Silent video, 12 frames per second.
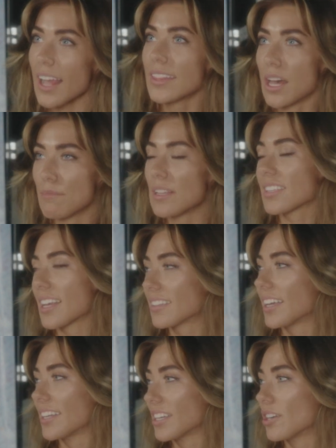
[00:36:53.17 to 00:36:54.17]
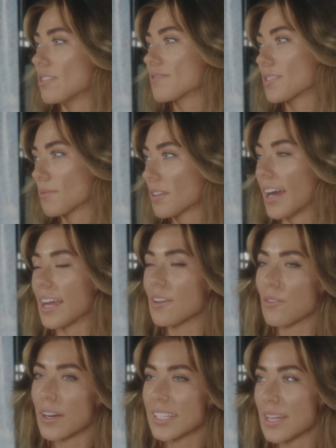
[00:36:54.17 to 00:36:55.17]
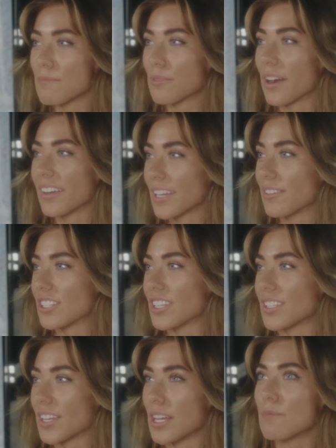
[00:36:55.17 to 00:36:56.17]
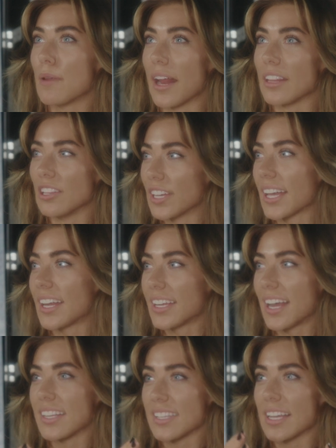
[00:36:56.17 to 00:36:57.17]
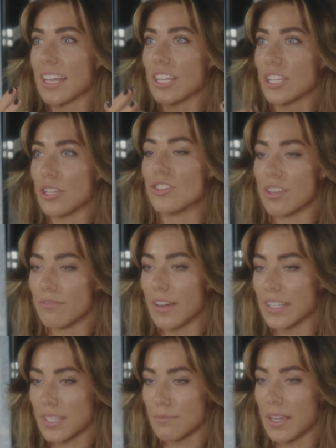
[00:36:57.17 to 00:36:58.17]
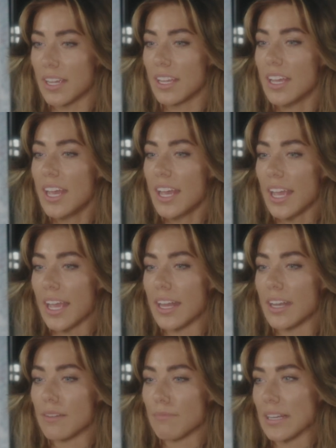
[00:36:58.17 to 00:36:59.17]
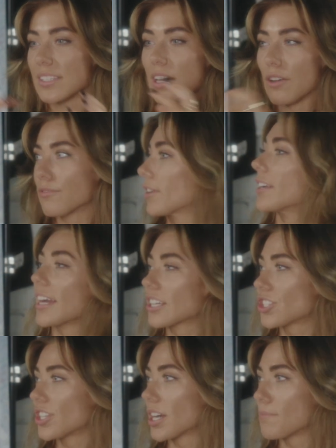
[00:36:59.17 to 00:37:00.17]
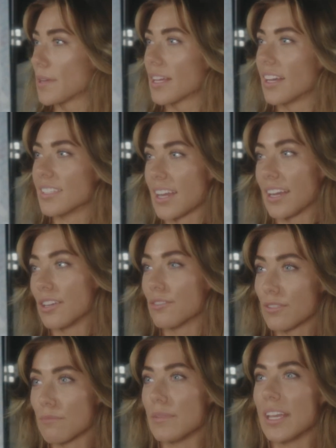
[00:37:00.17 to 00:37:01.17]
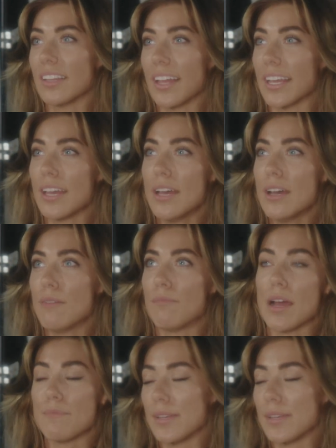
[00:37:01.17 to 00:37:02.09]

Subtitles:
And that means like letting go of some client work temporarily, which is good. But I look at it as like a huge investment in myself for next year, because I know for me, like my